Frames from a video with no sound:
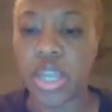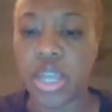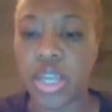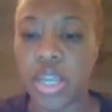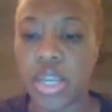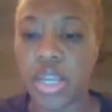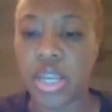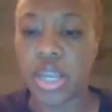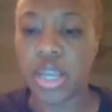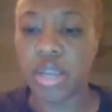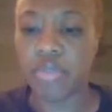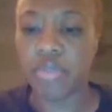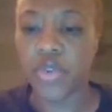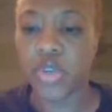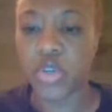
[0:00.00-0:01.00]
and
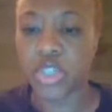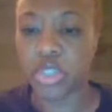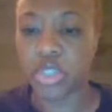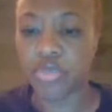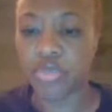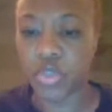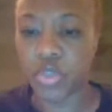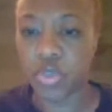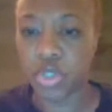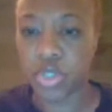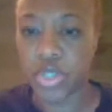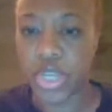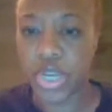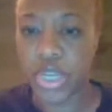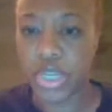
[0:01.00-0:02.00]
for its food so
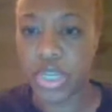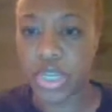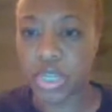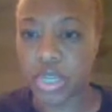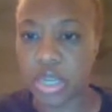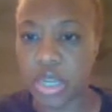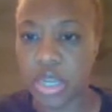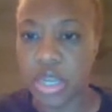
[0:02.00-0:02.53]
that it can